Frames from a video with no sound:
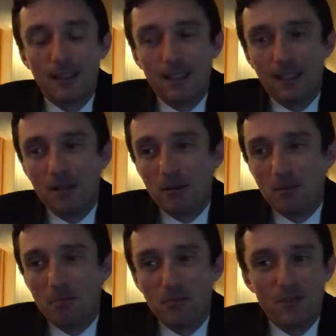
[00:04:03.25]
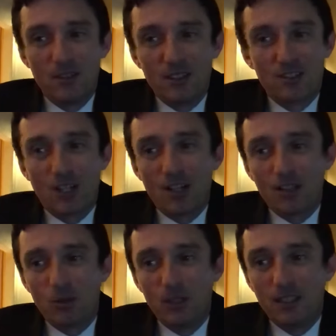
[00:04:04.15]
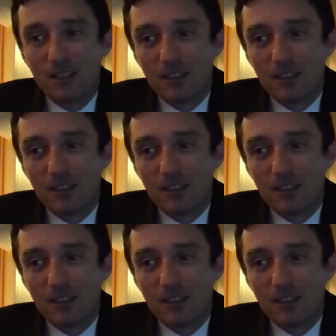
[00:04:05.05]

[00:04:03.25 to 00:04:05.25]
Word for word: um, the start of the week,